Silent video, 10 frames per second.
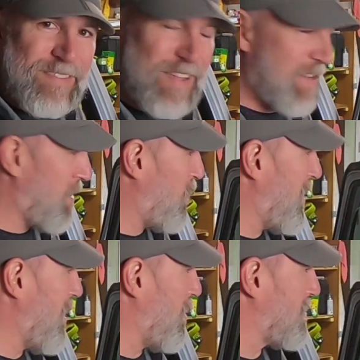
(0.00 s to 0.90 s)
tinted
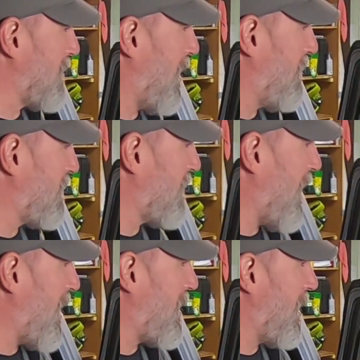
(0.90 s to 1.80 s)
windows on the
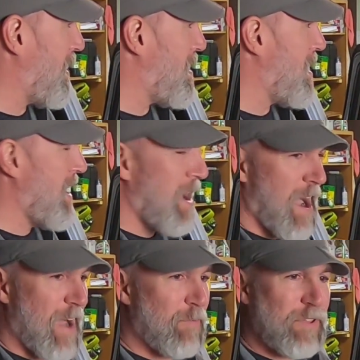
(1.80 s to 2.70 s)
side, and
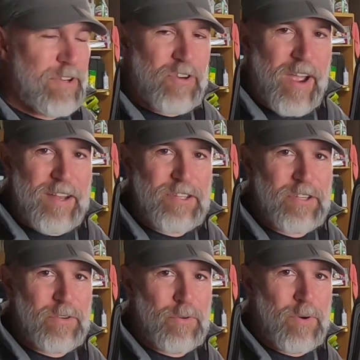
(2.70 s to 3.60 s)
I really tried
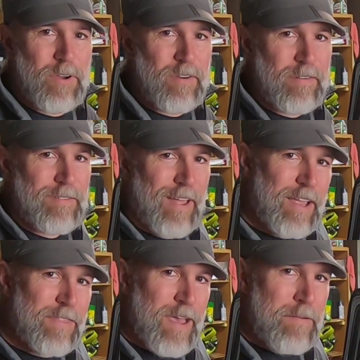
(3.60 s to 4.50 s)
to
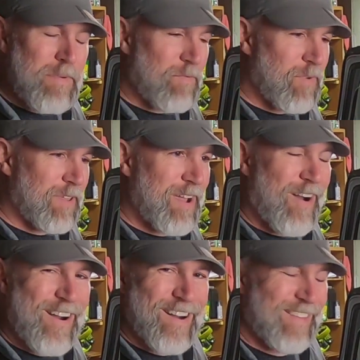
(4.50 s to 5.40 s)
like them, really
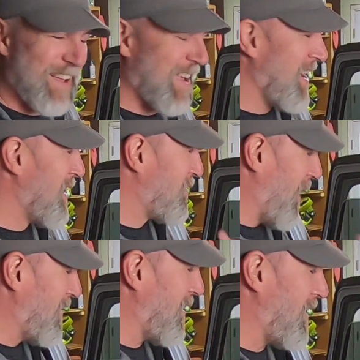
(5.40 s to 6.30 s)
hard,
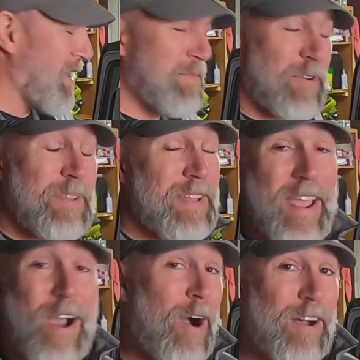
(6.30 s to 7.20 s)
tried to like them during the
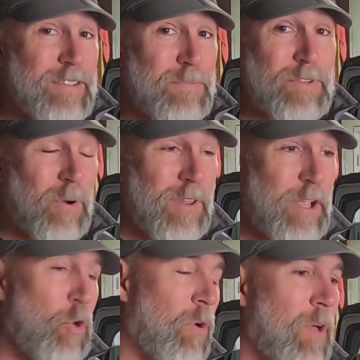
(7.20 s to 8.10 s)
day. Awesome, totally
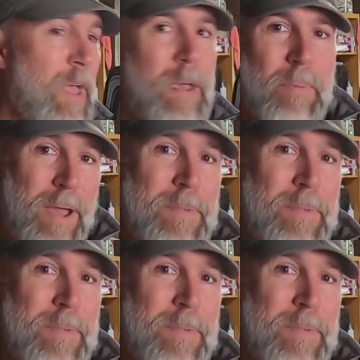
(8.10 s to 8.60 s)
cool. But I'm